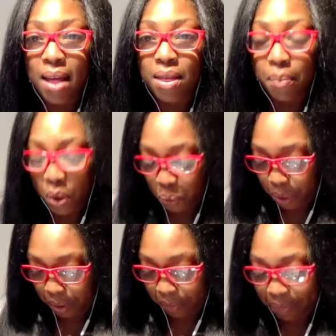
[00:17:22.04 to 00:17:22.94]
The
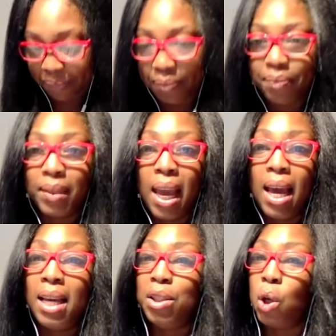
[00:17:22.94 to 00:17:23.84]
moon
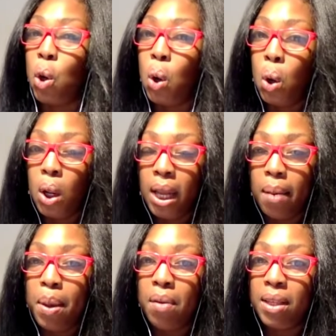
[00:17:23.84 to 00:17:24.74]
is all
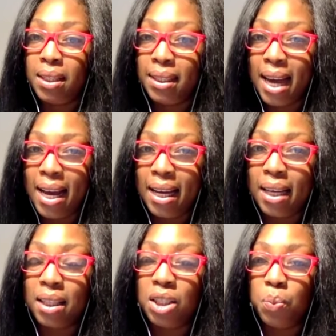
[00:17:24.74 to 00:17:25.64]
about the
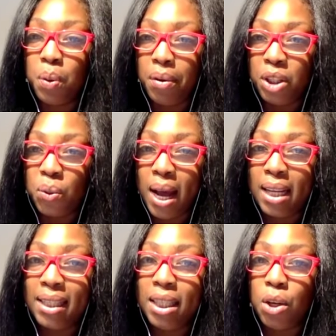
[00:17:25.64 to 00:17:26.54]
psychic, the
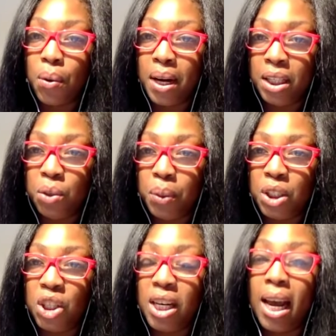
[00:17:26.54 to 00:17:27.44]
spirituality, your
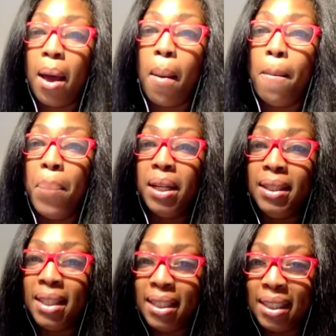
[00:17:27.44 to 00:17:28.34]
intuition.
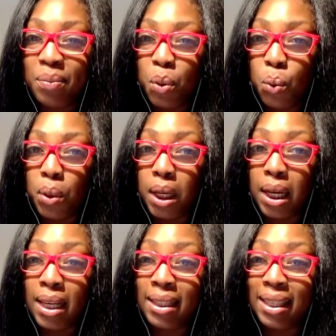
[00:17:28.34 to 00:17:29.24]
But this moon
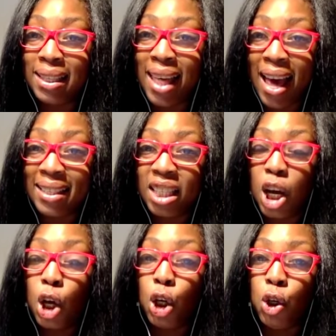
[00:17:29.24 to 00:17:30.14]
is that
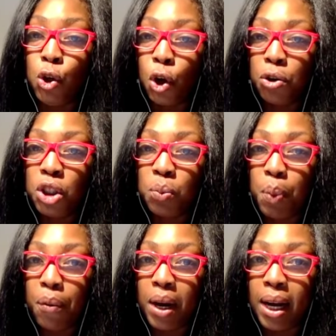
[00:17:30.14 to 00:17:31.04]
your
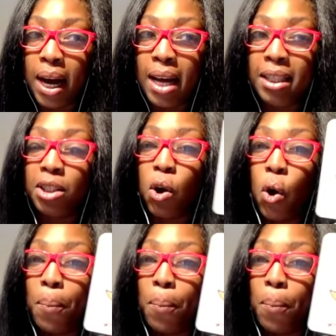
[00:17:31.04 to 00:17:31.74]
spirit guides are